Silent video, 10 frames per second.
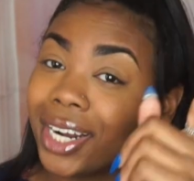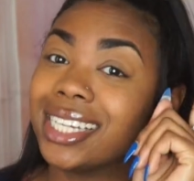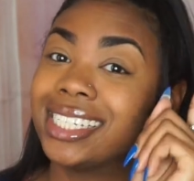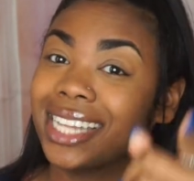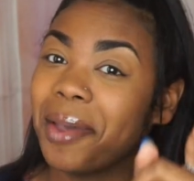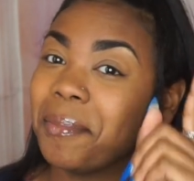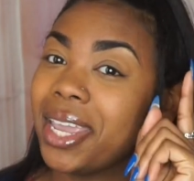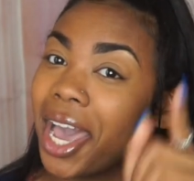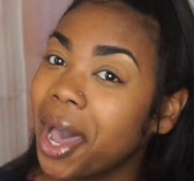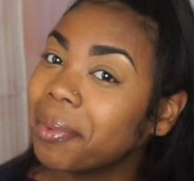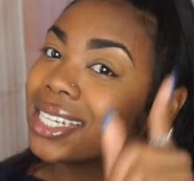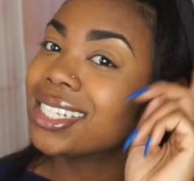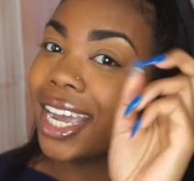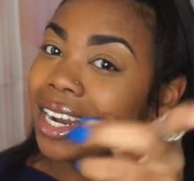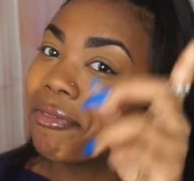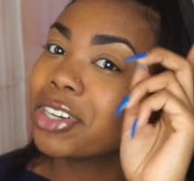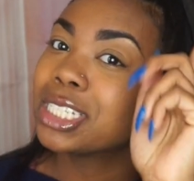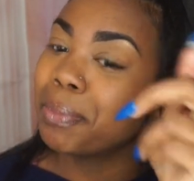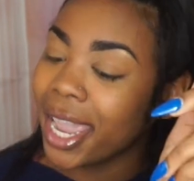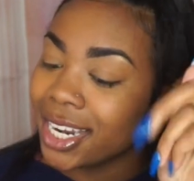trying to set me up. I signed up for
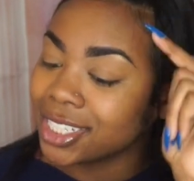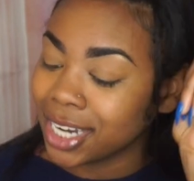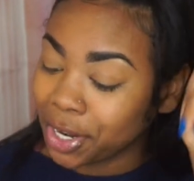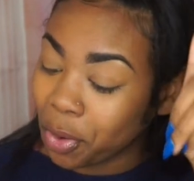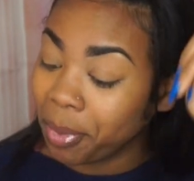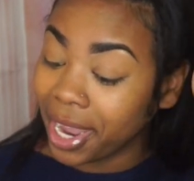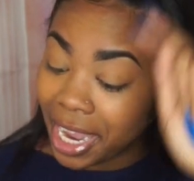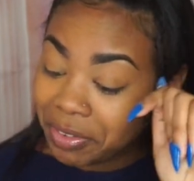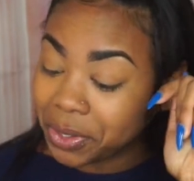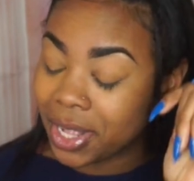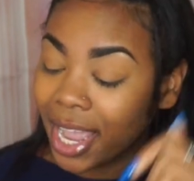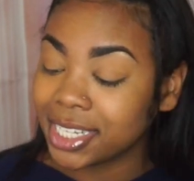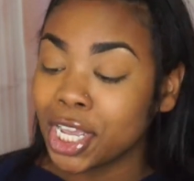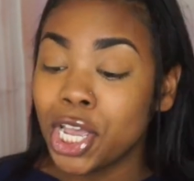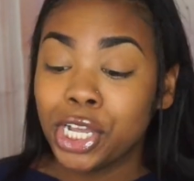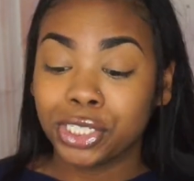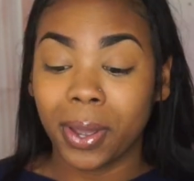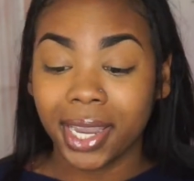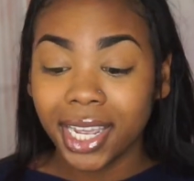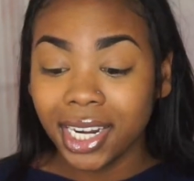Spanish, not no behavioral class. So
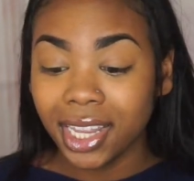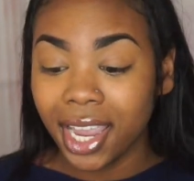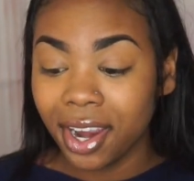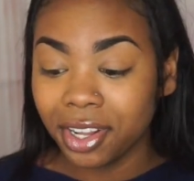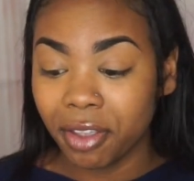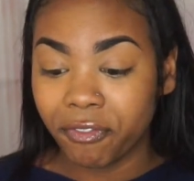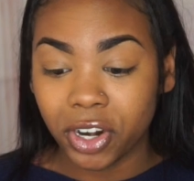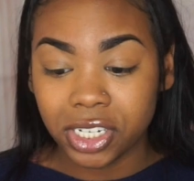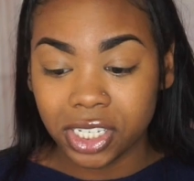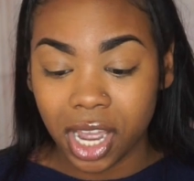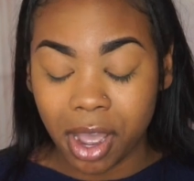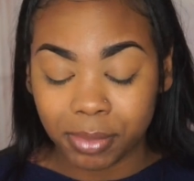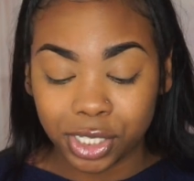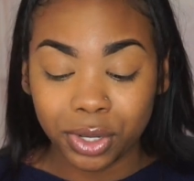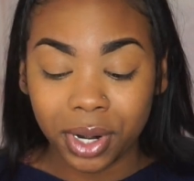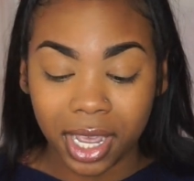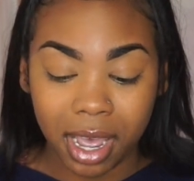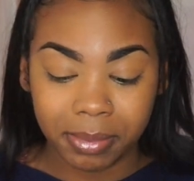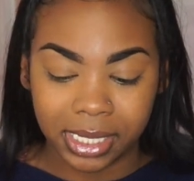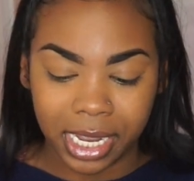I get in there, and the first student
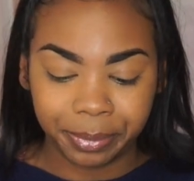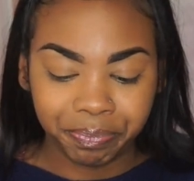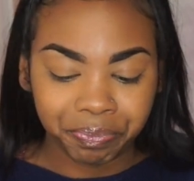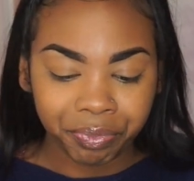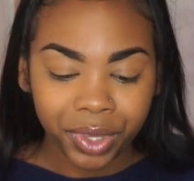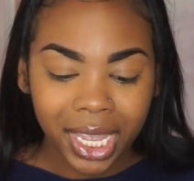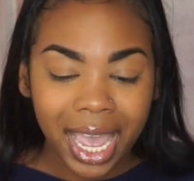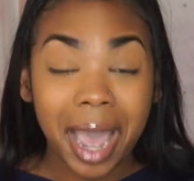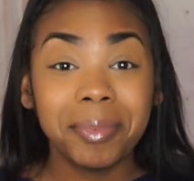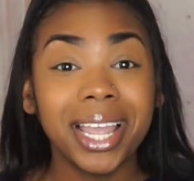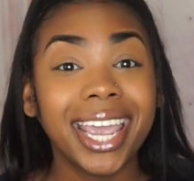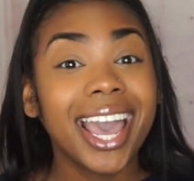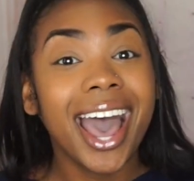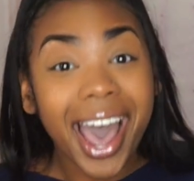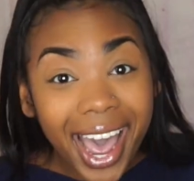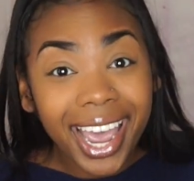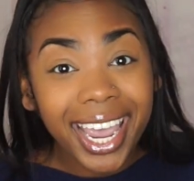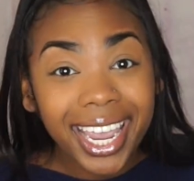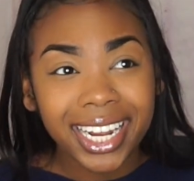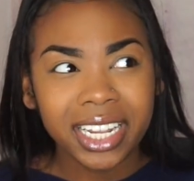comes in. I'm like,
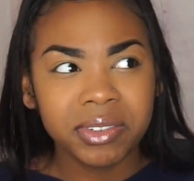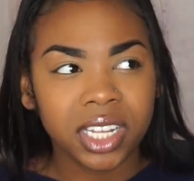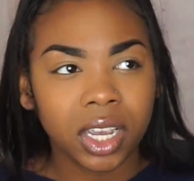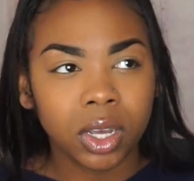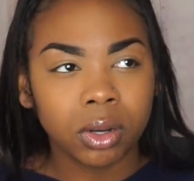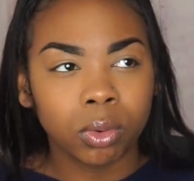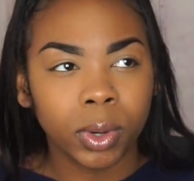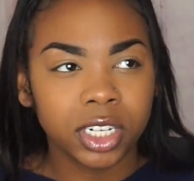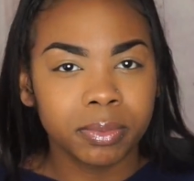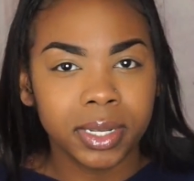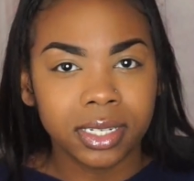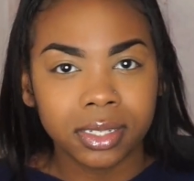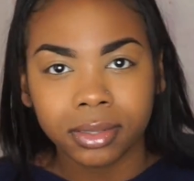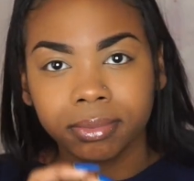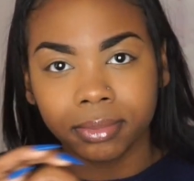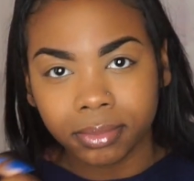hi. And he was like, where's Miss